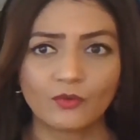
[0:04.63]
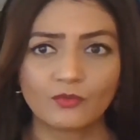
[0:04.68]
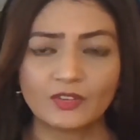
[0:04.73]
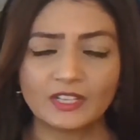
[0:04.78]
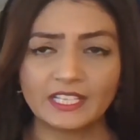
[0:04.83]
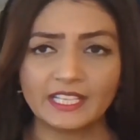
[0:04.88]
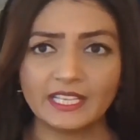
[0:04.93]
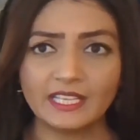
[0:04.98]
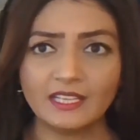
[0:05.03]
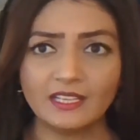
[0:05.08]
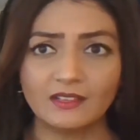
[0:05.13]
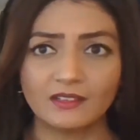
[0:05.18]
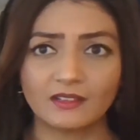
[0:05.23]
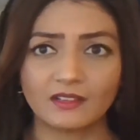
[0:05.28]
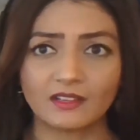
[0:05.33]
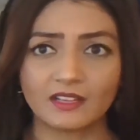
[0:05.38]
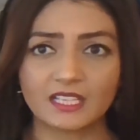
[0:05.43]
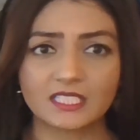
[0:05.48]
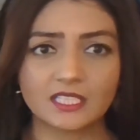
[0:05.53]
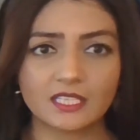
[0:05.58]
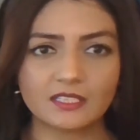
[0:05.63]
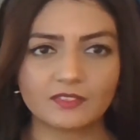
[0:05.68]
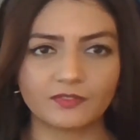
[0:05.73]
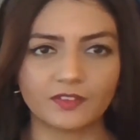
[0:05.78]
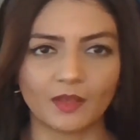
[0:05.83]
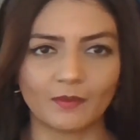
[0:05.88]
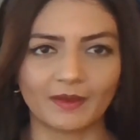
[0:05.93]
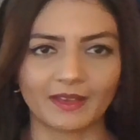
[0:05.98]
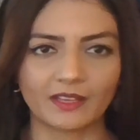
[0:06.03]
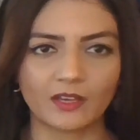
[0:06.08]
Really? Is this
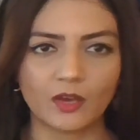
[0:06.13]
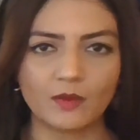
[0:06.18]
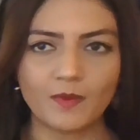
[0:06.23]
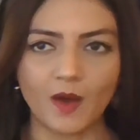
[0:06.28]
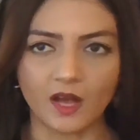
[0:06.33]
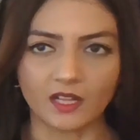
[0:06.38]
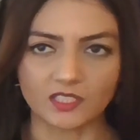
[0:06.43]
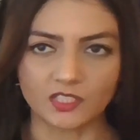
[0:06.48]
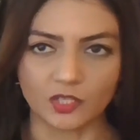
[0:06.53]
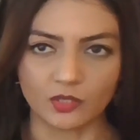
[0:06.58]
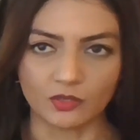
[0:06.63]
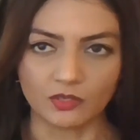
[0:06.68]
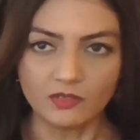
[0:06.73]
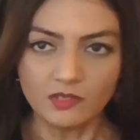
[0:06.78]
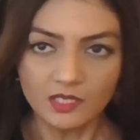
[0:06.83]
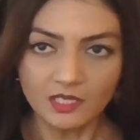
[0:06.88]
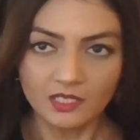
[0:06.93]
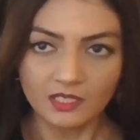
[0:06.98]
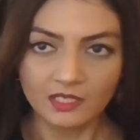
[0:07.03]
Flamenco Part 2?